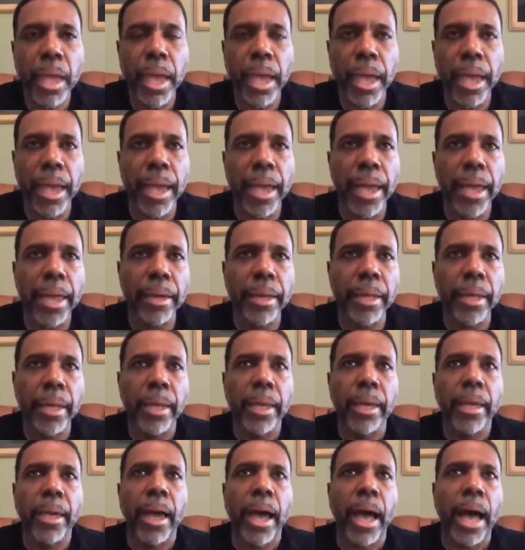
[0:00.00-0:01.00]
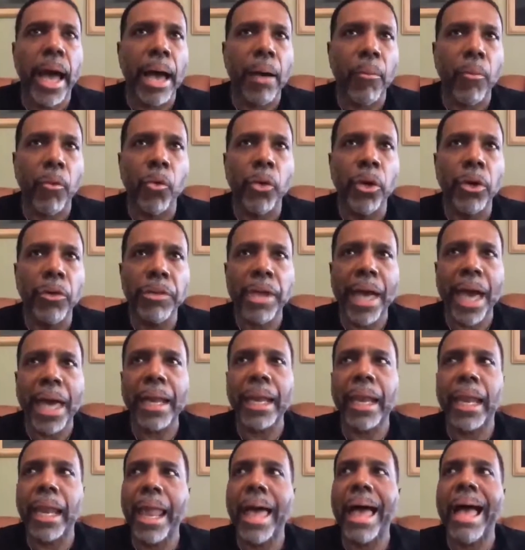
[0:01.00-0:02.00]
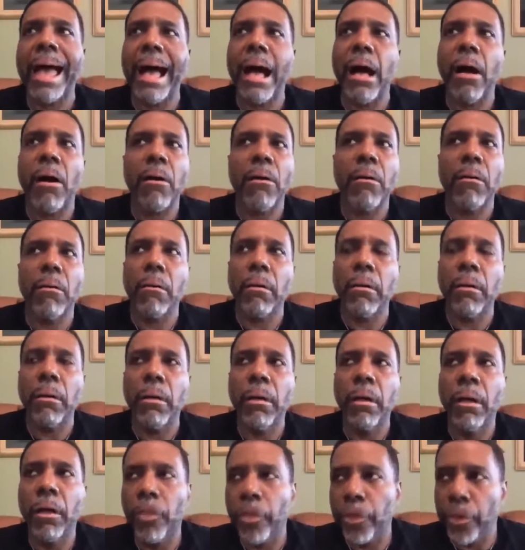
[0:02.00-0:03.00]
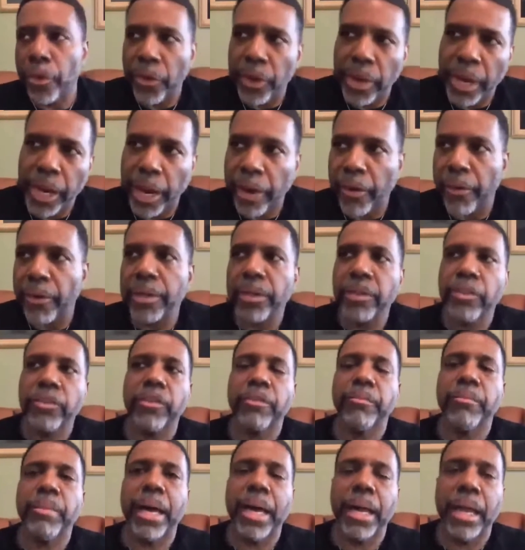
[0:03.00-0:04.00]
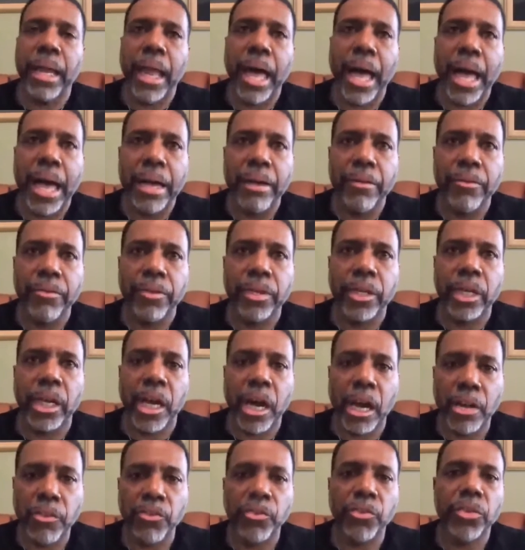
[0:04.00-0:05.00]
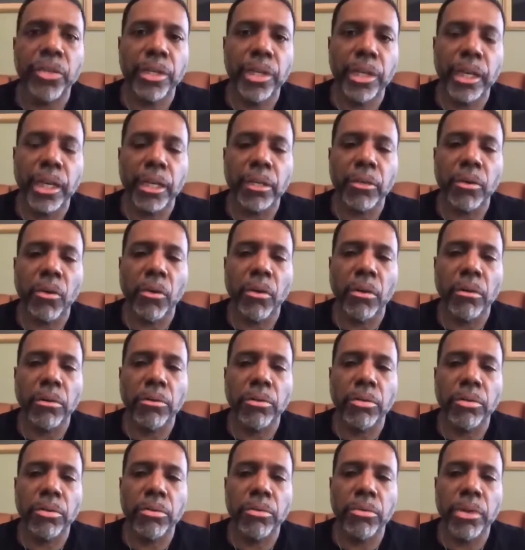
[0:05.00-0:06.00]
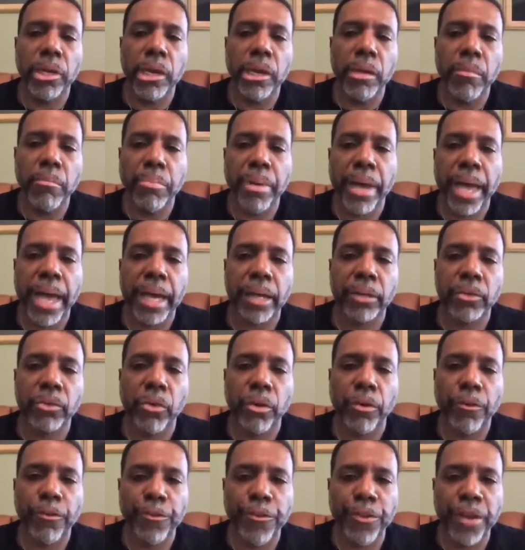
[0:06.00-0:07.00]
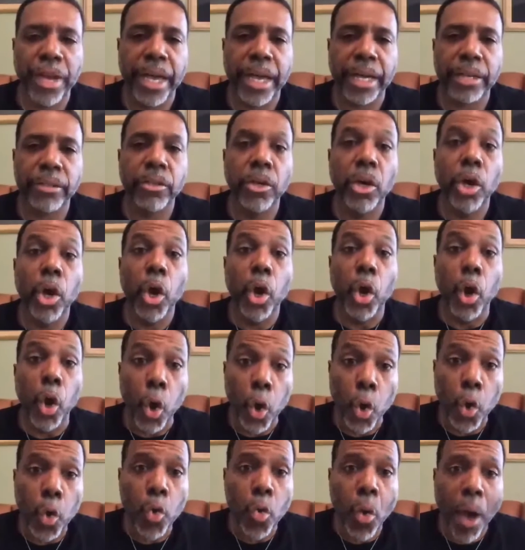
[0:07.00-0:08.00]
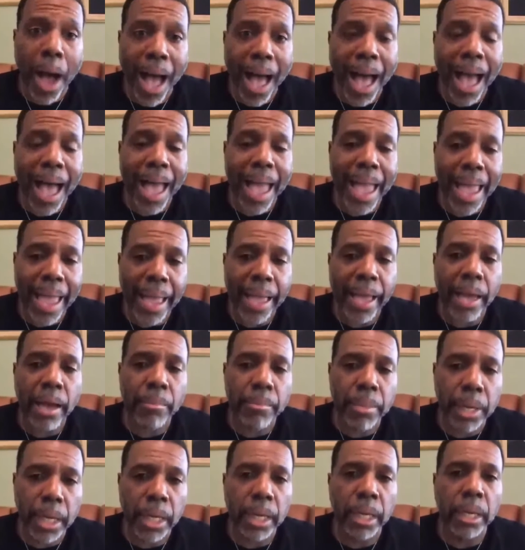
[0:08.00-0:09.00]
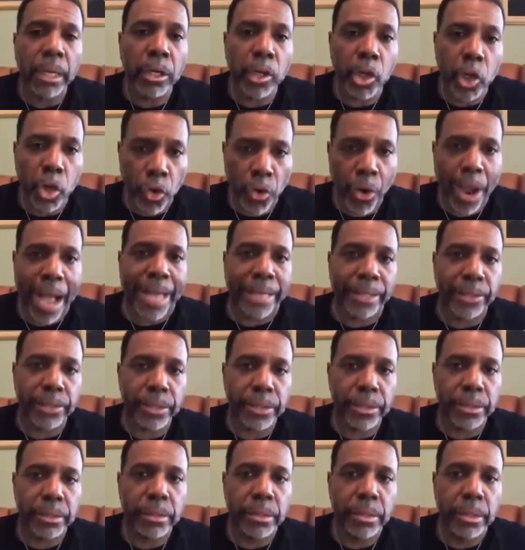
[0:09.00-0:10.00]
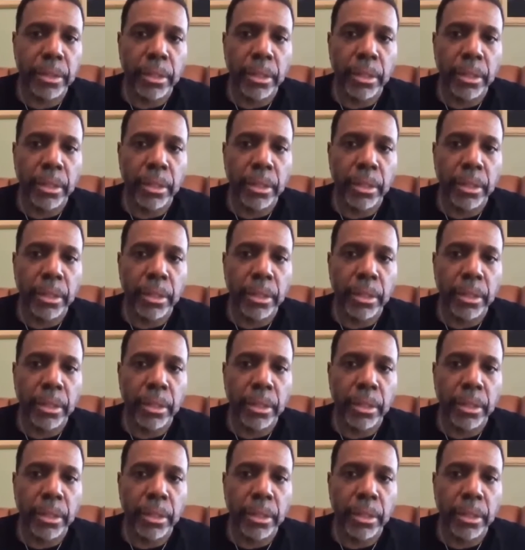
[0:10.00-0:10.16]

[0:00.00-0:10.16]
And I will not allow other areas of my life to contradict or to impact or affect who I am in Christ.